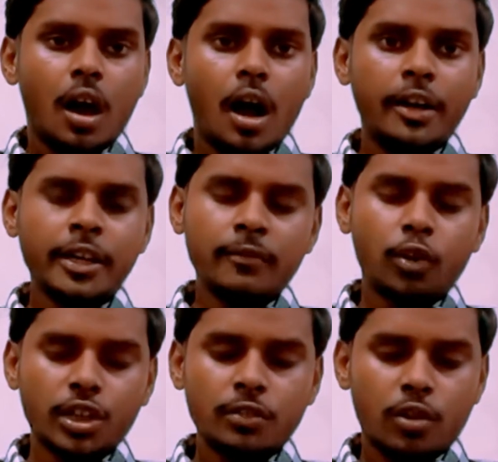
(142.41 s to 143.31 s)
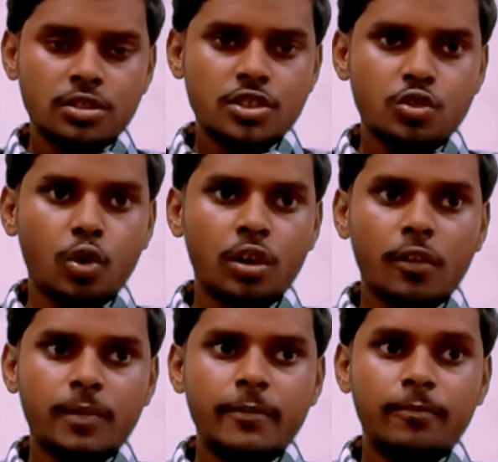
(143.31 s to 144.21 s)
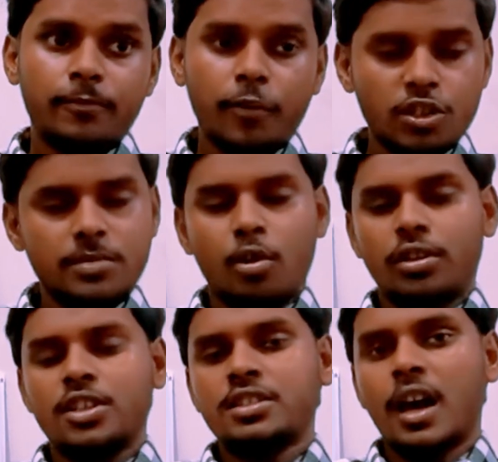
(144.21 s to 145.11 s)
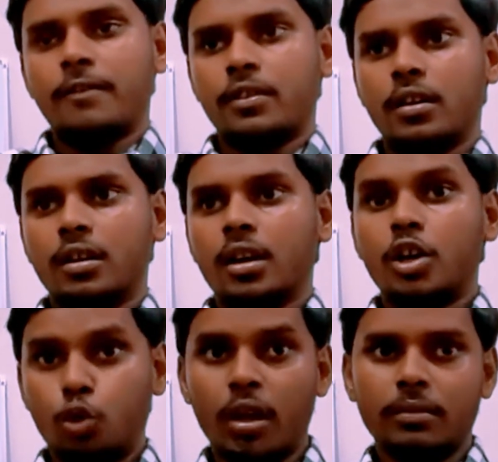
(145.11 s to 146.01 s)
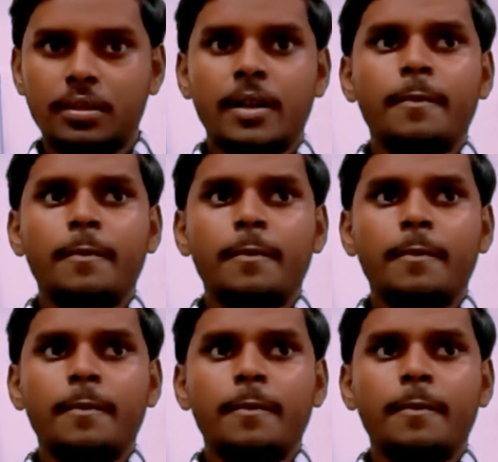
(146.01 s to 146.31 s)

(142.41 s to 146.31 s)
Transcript: 114 was the score of my first mock test after 12th,